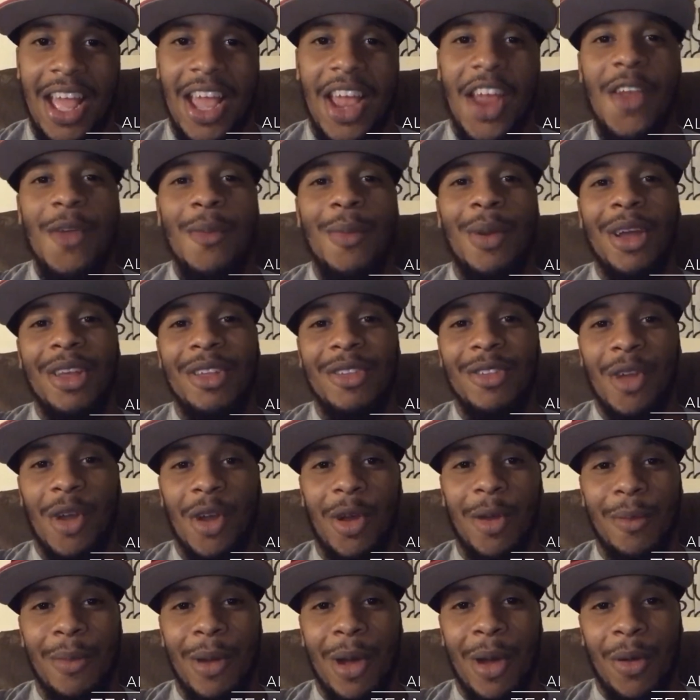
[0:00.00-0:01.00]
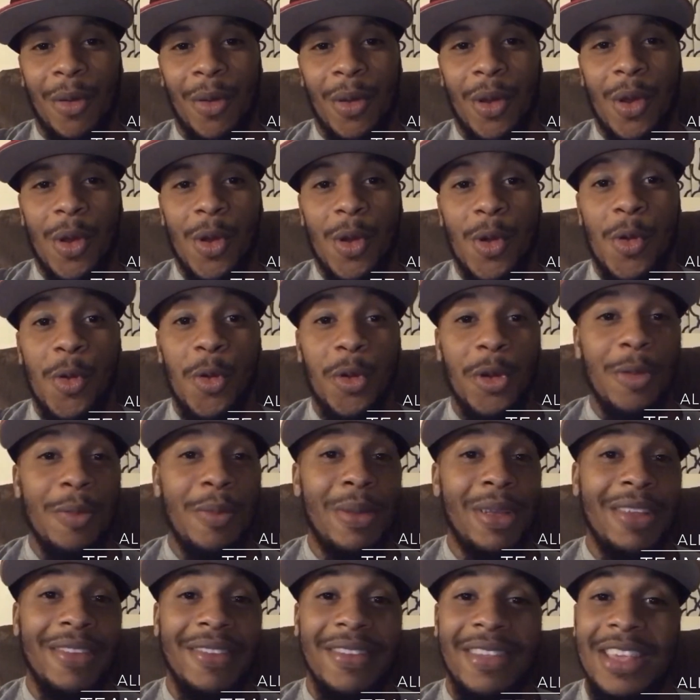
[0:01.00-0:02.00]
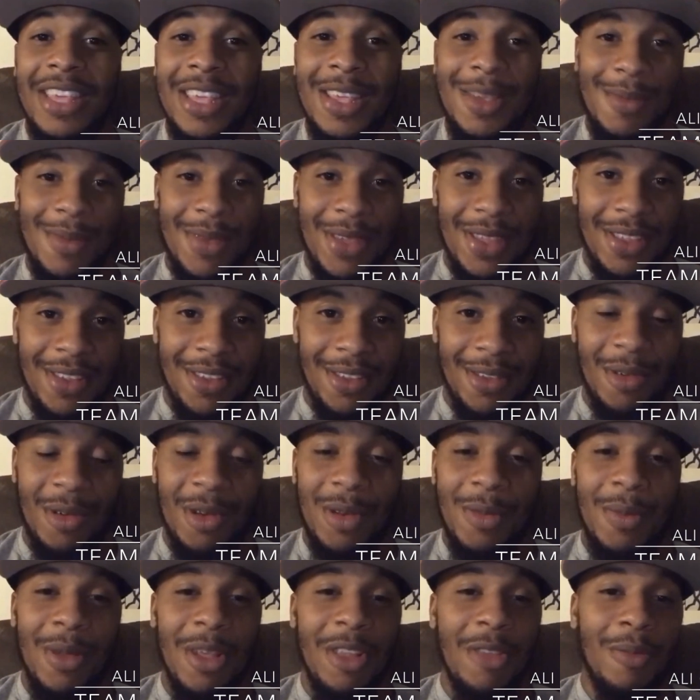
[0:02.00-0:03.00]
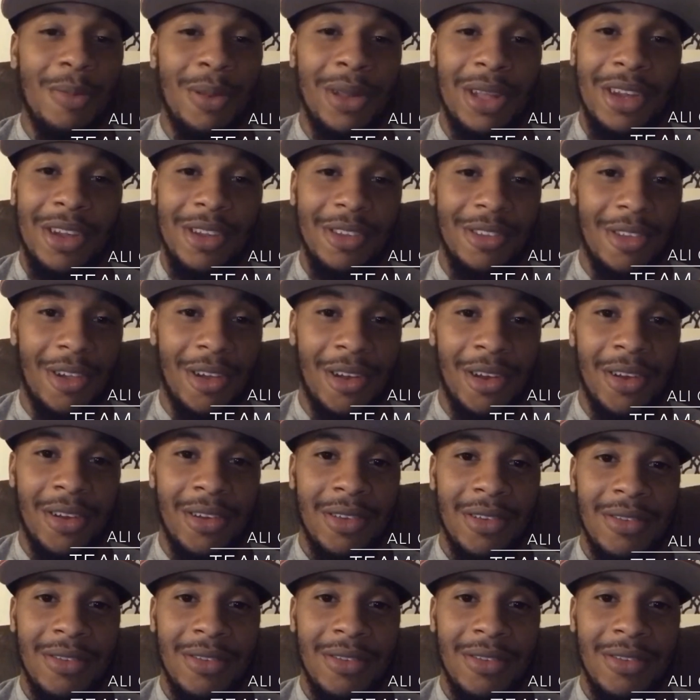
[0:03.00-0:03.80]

Everybody's talking about who the best team is, who the best players are.